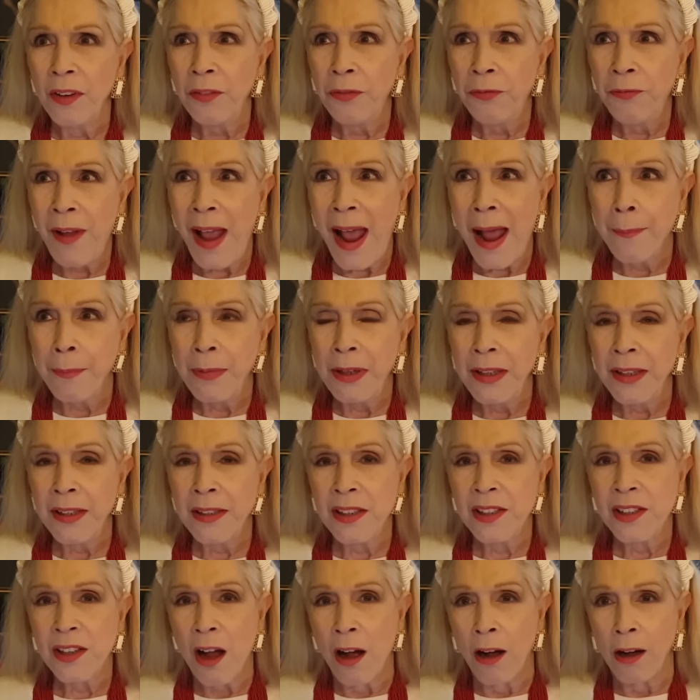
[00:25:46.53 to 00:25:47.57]

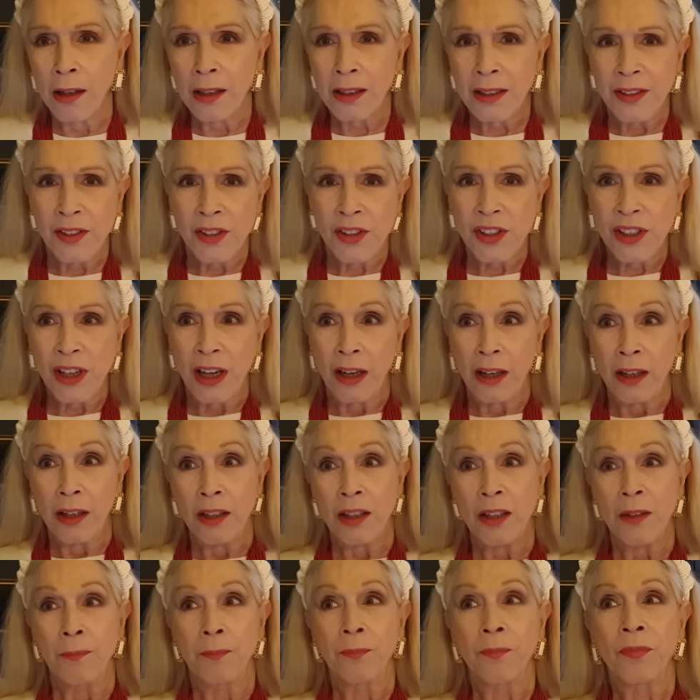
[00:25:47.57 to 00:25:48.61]
families are
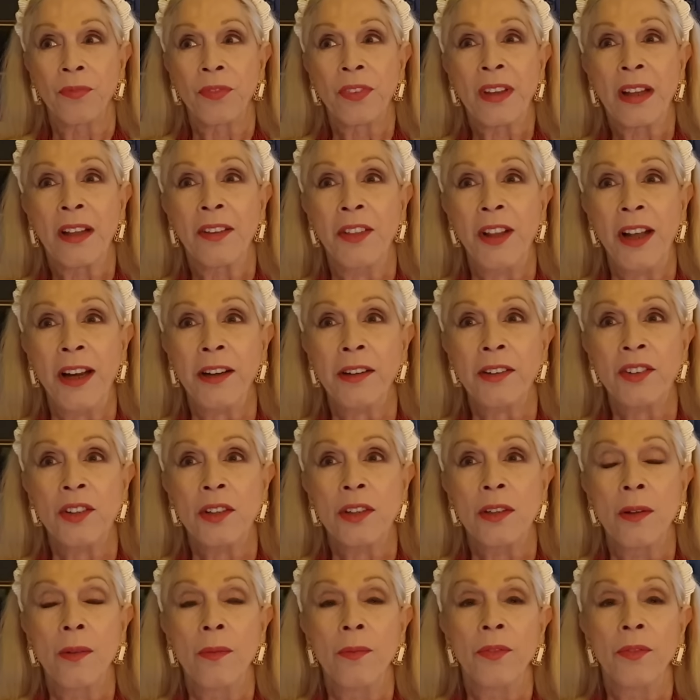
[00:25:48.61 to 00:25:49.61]
concerned, their